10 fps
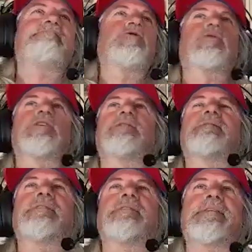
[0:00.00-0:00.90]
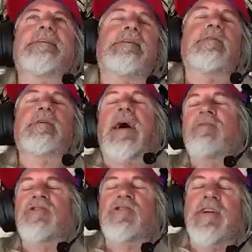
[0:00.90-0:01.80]
you could, you know,
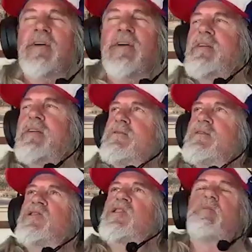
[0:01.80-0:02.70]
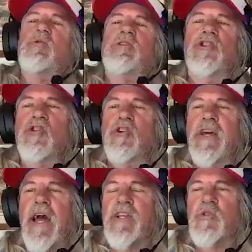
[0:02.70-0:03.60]
obviously see
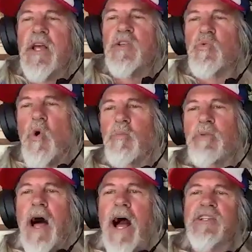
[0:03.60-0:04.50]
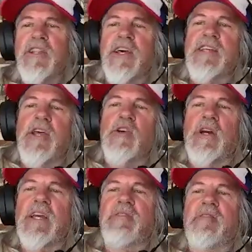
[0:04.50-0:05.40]
potentially as roadblocks and things that you
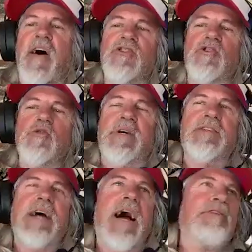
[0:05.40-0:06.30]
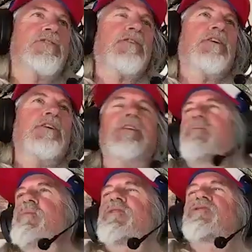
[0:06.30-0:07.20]
could give advice to? Because obviously
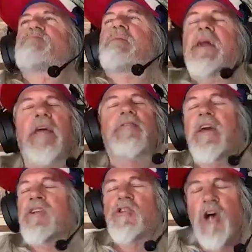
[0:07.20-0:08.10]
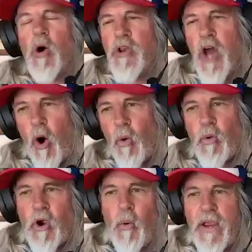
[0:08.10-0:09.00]
there's plenty of things you don't know
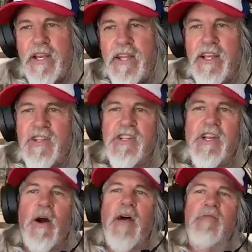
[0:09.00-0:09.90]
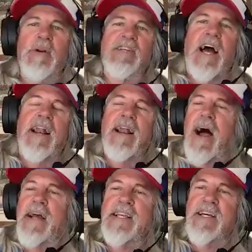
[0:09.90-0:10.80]
going into this. You know, everybody's got
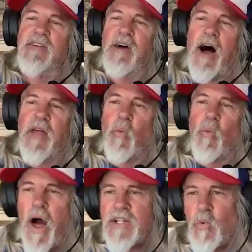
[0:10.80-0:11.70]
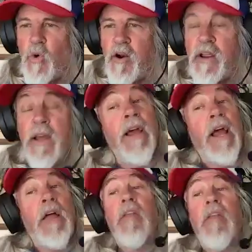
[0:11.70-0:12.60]
ideas of how they want it to work,
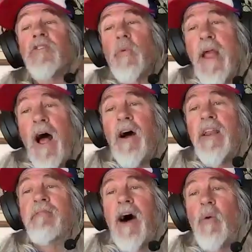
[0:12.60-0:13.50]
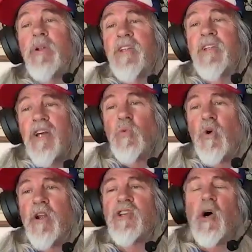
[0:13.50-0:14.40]
and then there's the reality of how it does
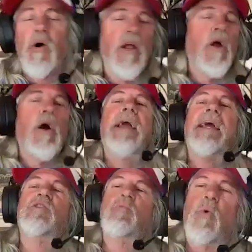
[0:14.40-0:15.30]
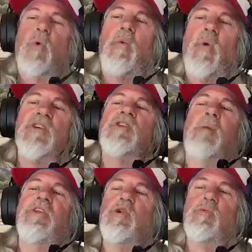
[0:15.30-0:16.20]
work. So I guess what is
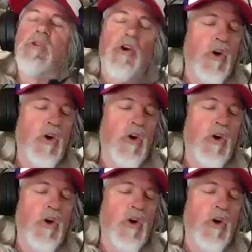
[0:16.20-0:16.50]
something you learned